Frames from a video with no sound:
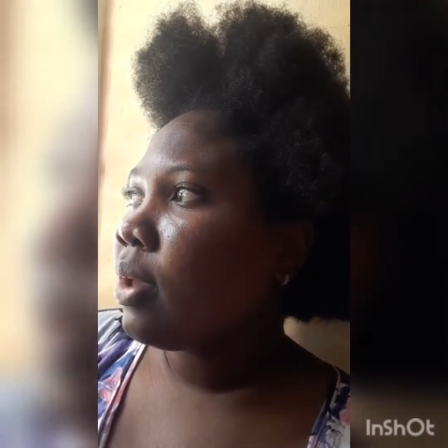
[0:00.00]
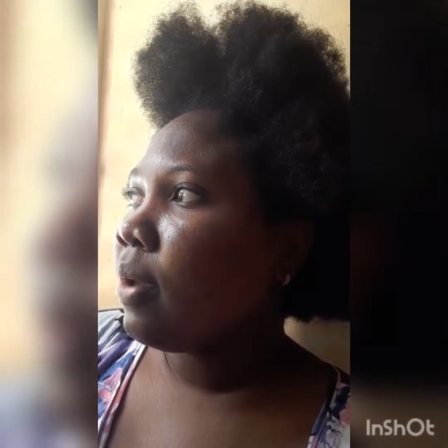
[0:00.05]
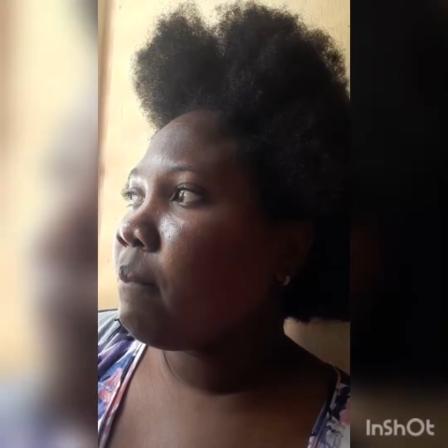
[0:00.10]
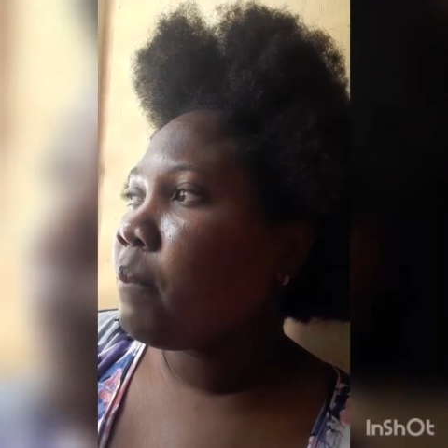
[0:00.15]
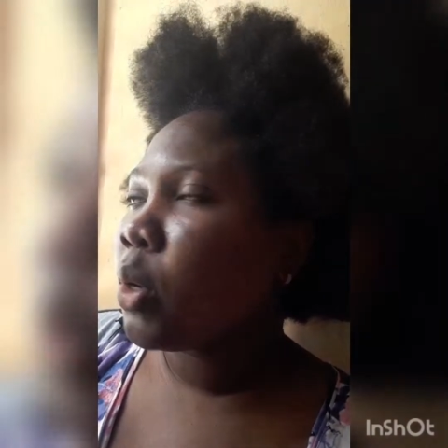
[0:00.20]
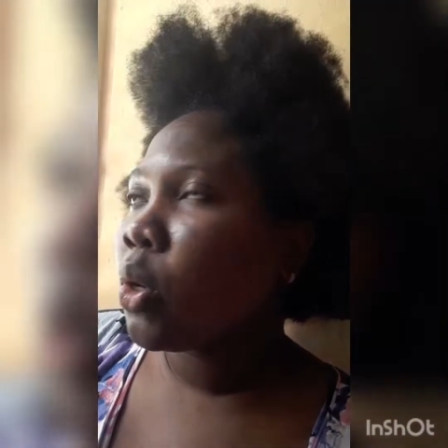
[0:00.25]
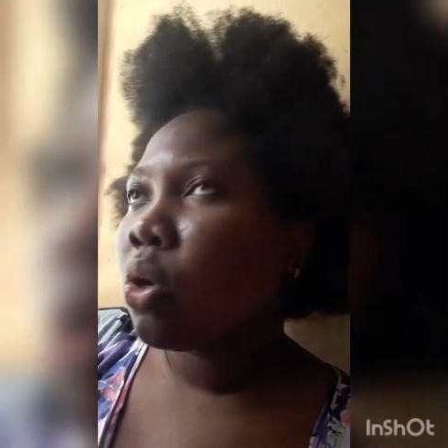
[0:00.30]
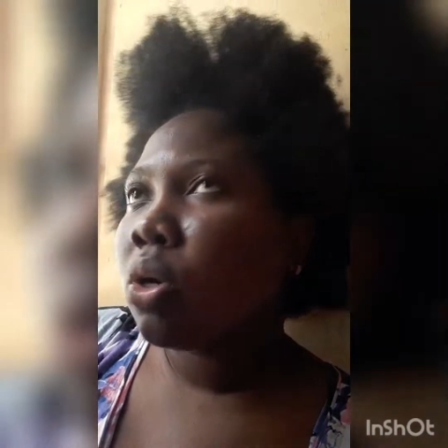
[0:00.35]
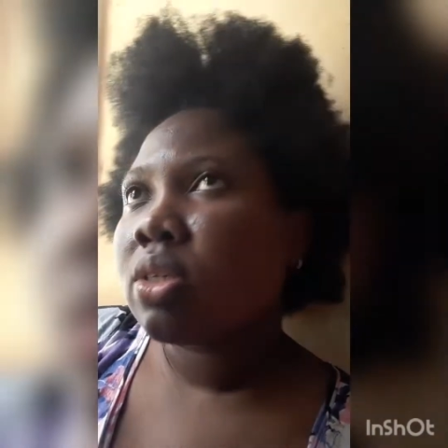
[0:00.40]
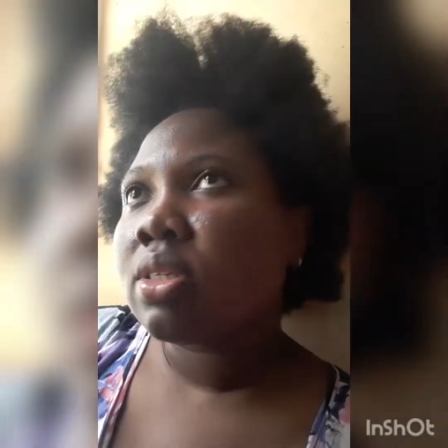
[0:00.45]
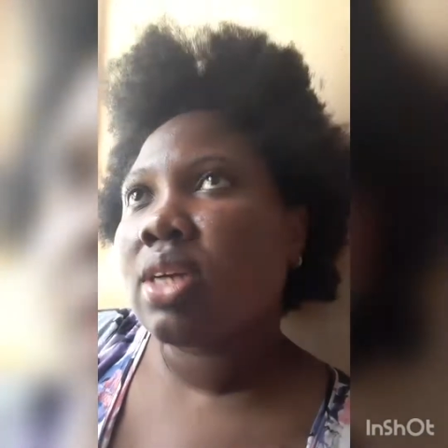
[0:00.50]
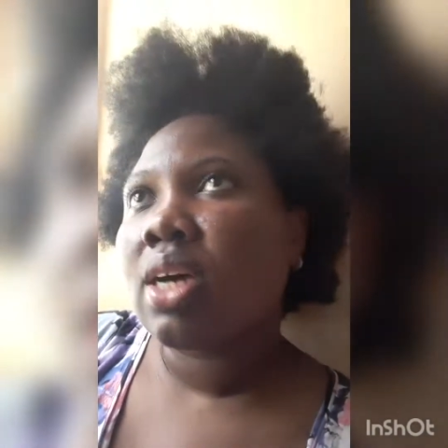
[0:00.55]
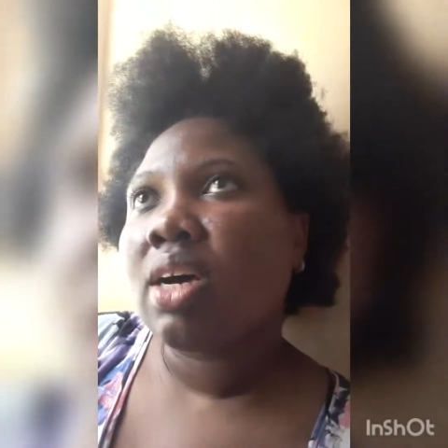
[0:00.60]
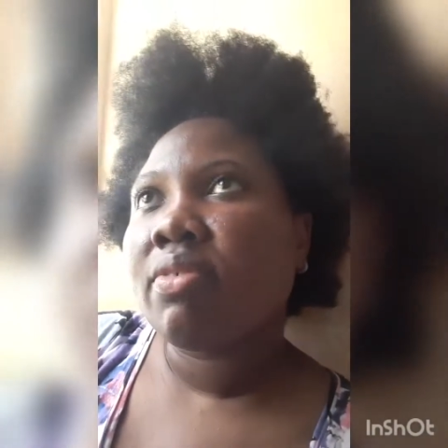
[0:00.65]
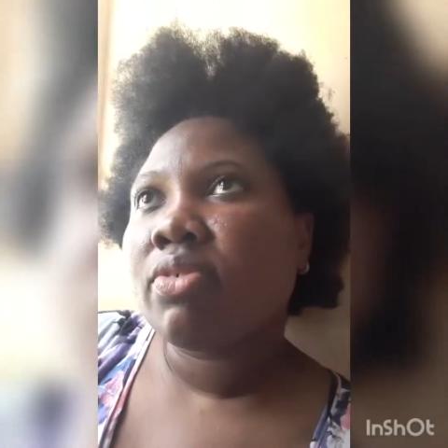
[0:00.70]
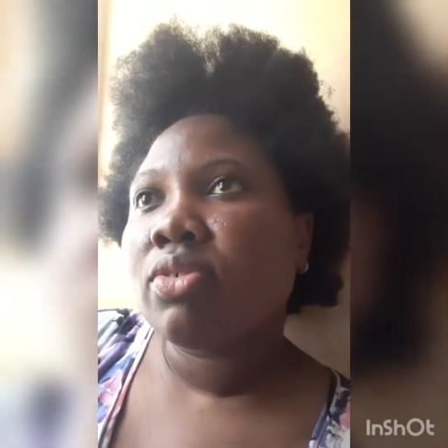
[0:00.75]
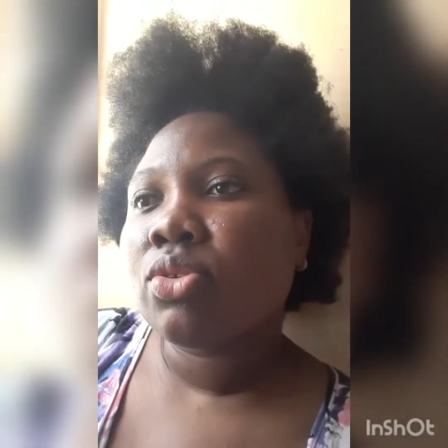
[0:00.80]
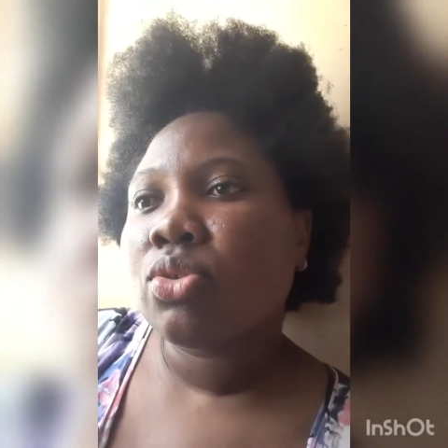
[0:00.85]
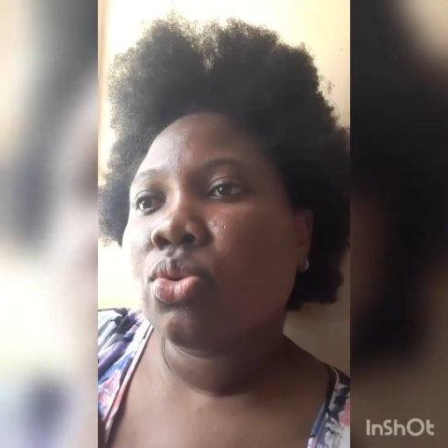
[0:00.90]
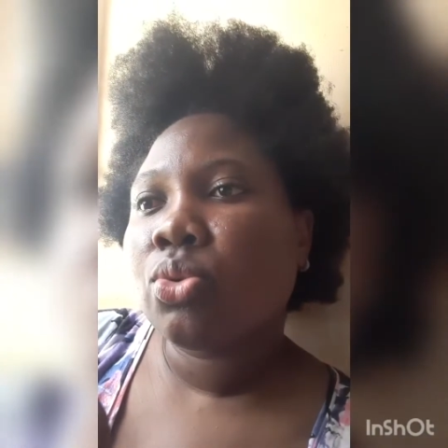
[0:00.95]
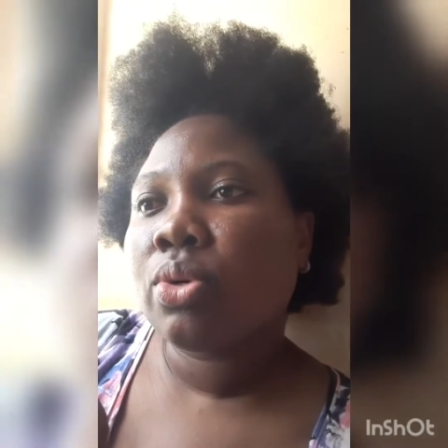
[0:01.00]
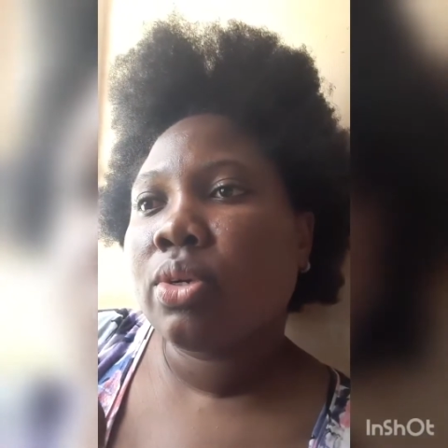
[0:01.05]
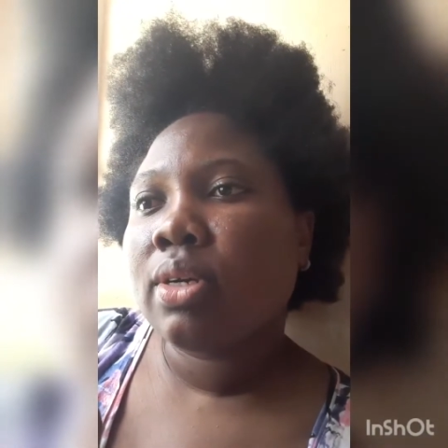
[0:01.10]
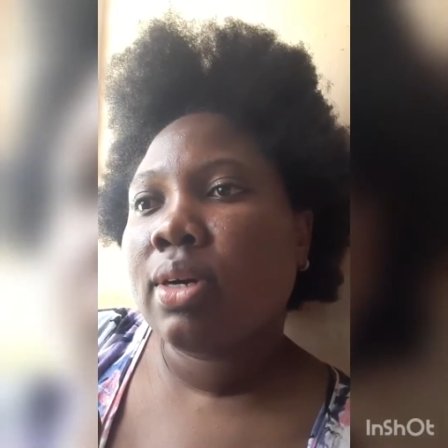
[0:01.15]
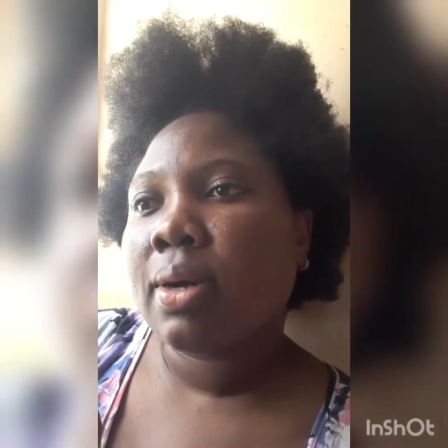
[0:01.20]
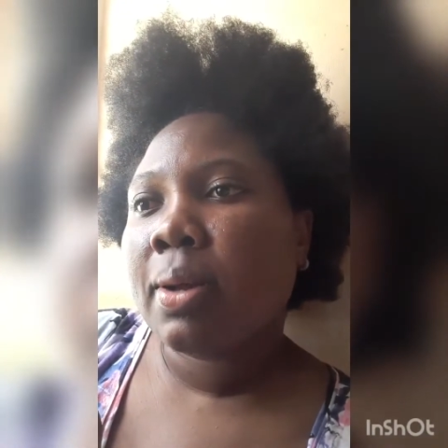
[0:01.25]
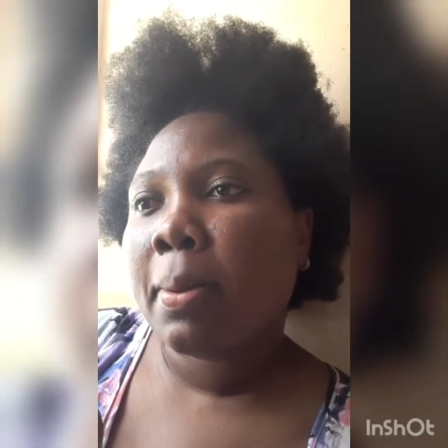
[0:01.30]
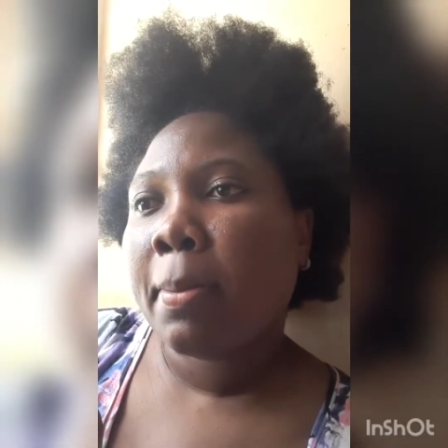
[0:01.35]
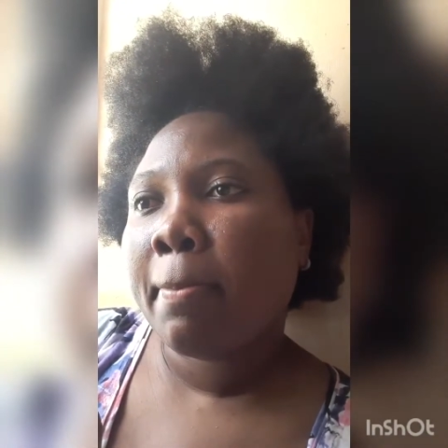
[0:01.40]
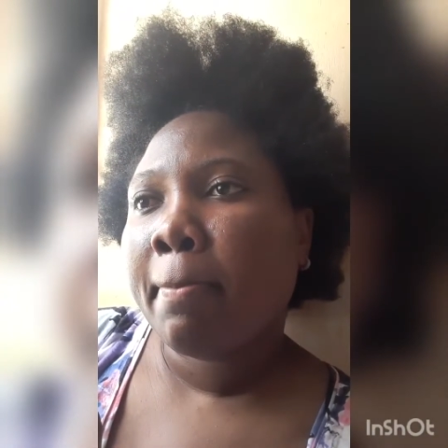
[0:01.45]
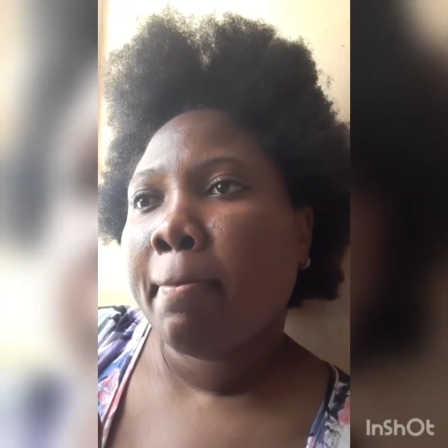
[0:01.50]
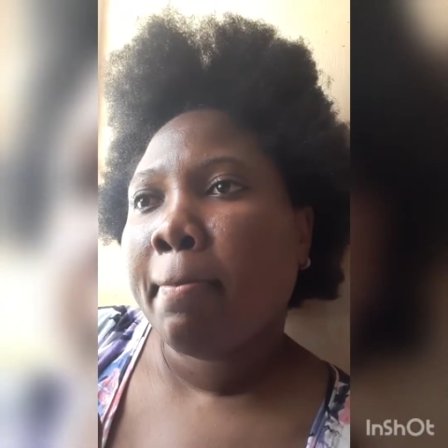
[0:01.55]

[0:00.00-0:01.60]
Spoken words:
I cut off soda